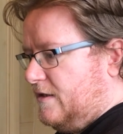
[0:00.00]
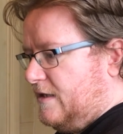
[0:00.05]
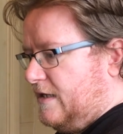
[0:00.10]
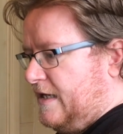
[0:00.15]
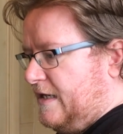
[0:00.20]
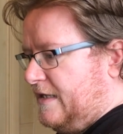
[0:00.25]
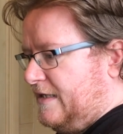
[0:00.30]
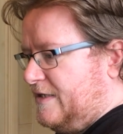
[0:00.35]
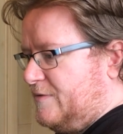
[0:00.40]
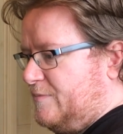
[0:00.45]

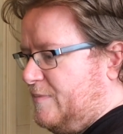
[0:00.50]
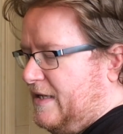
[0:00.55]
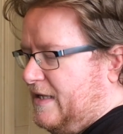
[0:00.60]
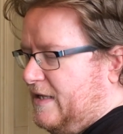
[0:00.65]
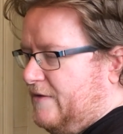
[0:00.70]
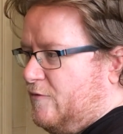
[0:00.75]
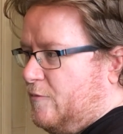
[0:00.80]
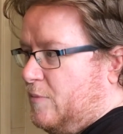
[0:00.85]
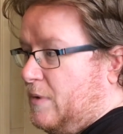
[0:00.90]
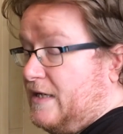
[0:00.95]
And it's
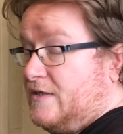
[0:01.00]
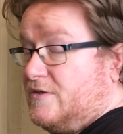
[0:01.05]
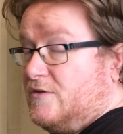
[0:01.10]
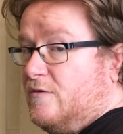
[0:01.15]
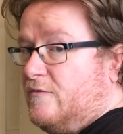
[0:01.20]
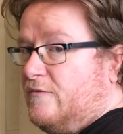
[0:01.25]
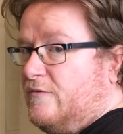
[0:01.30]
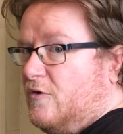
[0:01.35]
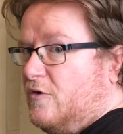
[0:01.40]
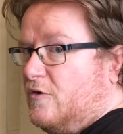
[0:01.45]
mainly for
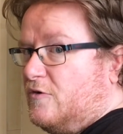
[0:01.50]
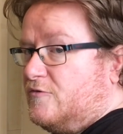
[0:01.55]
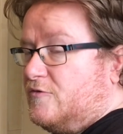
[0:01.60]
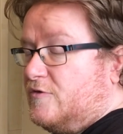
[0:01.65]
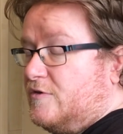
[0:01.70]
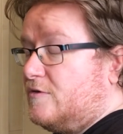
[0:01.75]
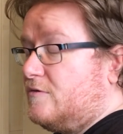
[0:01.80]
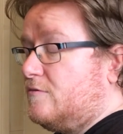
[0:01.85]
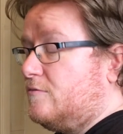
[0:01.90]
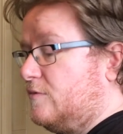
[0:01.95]
Blackstone
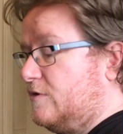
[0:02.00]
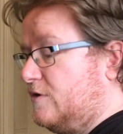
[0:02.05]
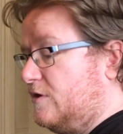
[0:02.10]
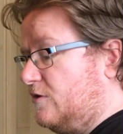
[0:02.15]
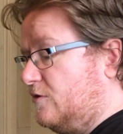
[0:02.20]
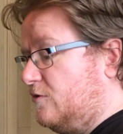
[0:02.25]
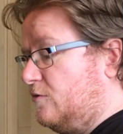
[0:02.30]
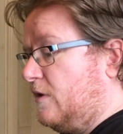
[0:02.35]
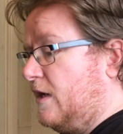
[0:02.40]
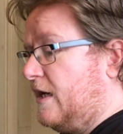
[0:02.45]
Fortress, which I
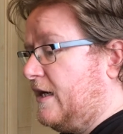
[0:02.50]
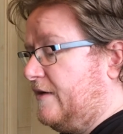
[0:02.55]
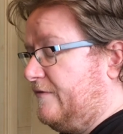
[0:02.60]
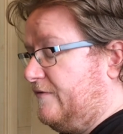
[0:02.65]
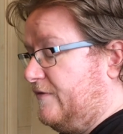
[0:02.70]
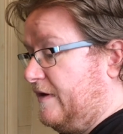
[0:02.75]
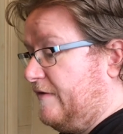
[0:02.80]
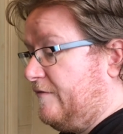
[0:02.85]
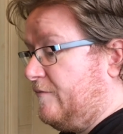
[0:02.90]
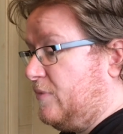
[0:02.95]
do like.
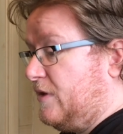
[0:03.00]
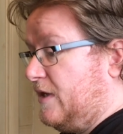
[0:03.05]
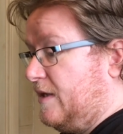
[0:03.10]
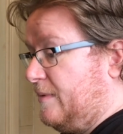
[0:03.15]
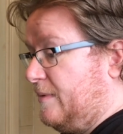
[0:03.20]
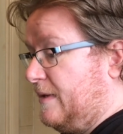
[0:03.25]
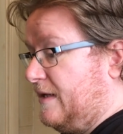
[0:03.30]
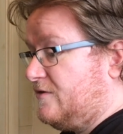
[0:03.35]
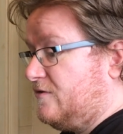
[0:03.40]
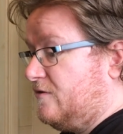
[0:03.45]
If you haven't
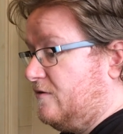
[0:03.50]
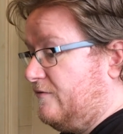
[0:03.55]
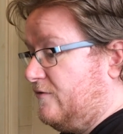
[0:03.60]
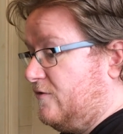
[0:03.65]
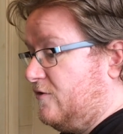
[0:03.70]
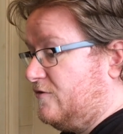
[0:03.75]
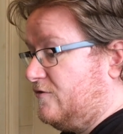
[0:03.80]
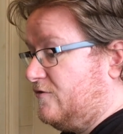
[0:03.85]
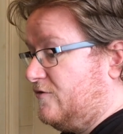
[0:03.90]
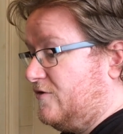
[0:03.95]
played Blackstone
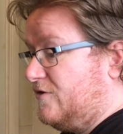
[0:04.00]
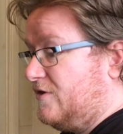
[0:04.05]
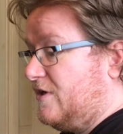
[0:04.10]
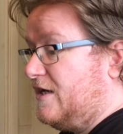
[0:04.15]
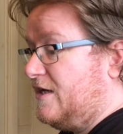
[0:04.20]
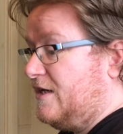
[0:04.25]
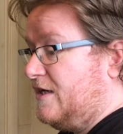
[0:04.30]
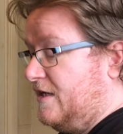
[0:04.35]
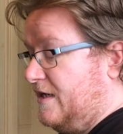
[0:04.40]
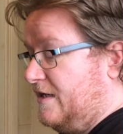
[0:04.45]
Fortress,
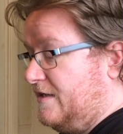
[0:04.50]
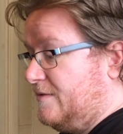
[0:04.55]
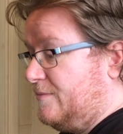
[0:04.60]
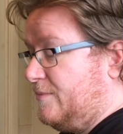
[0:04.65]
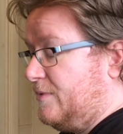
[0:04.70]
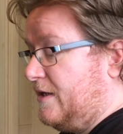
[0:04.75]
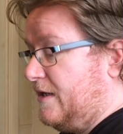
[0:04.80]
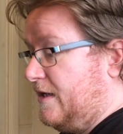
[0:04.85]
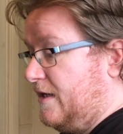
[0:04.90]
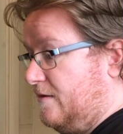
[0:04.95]
you need to
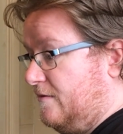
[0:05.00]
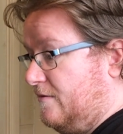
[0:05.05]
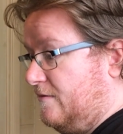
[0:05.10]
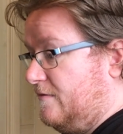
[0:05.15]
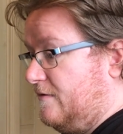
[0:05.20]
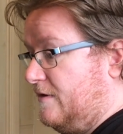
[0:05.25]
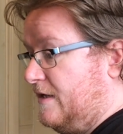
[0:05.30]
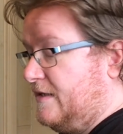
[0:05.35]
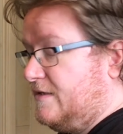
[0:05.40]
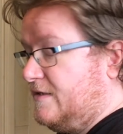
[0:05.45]
play it.
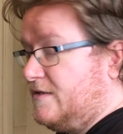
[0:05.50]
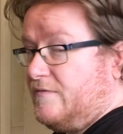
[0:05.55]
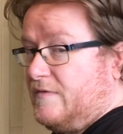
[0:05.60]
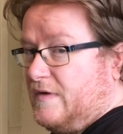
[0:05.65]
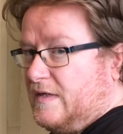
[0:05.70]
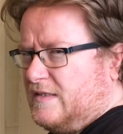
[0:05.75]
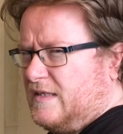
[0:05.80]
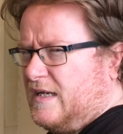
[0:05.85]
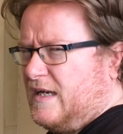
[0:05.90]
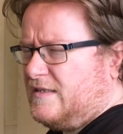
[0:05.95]
It's a
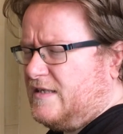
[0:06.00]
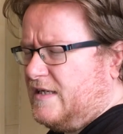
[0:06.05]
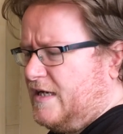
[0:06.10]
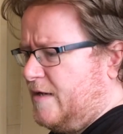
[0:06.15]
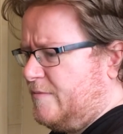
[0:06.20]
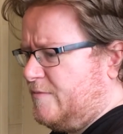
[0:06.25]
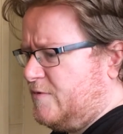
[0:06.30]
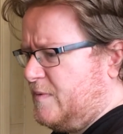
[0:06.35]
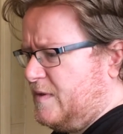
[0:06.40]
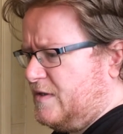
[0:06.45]
fantastic
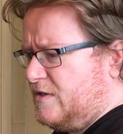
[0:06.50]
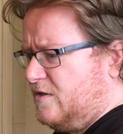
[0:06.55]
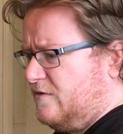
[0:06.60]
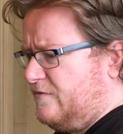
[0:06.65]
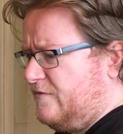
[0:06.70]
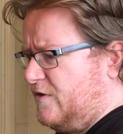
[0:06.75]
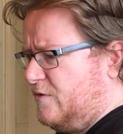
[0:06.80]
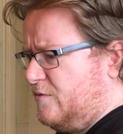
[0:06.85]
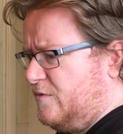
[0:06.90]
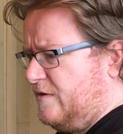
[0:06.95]
game,
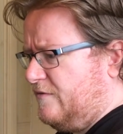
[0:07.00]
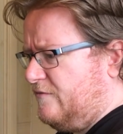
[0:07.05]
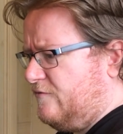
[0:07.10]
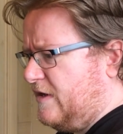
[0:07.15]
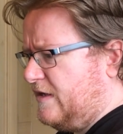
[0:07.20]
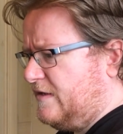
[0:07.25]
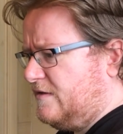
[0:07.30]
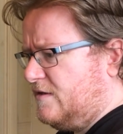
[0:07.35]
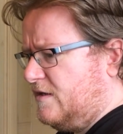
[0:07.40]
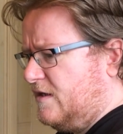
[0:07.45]
especially for you and your
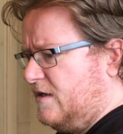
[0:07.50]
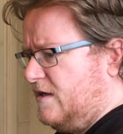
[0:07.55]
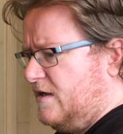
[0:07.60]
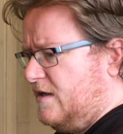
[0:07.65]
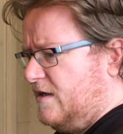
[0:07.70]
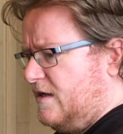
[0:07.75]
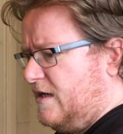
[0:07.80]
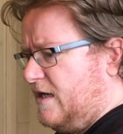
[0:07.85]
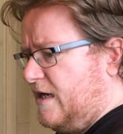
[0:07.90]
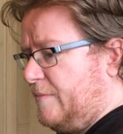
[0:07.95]
friends.
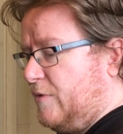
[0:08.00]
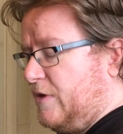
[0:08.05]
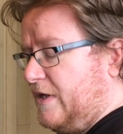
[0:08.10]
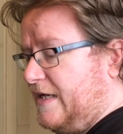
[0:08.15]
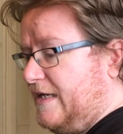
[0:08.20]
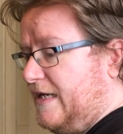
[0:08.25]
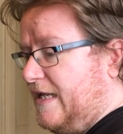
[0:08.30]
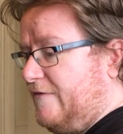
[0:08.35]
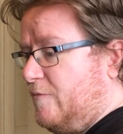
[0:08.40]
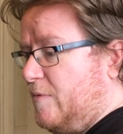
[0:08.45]
But
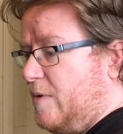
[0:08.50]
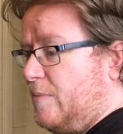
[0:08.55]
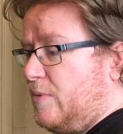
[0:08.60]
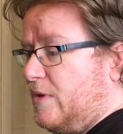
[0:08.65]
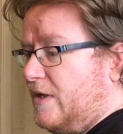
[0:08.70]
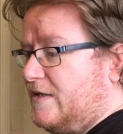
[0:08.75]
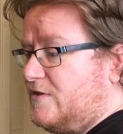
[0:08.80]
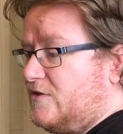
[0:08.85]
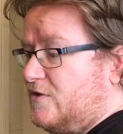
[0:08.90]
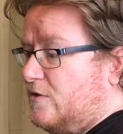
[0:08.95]
it can even be
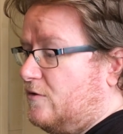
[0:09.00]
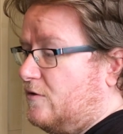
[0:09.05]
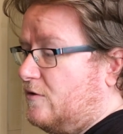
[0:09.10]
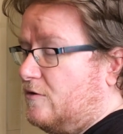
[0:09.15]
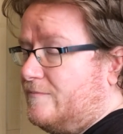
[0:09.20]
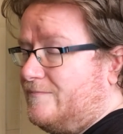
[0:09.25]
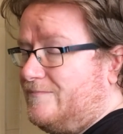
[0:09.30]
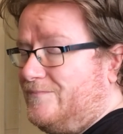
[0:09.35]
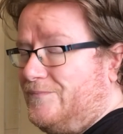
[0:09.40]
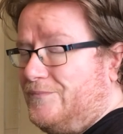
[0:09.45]
played
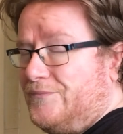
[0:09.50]
solo.